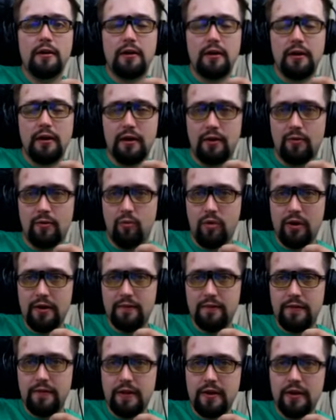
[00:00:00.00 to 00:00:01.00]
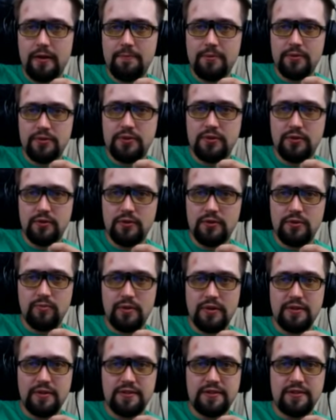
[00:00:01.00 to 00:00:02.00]
One of the episodes
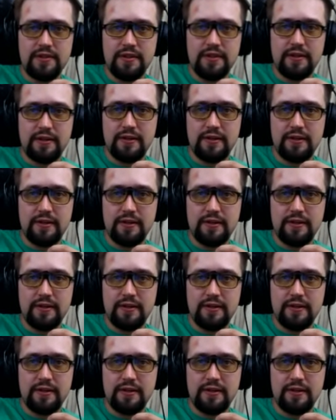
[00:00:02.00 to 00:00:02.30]
was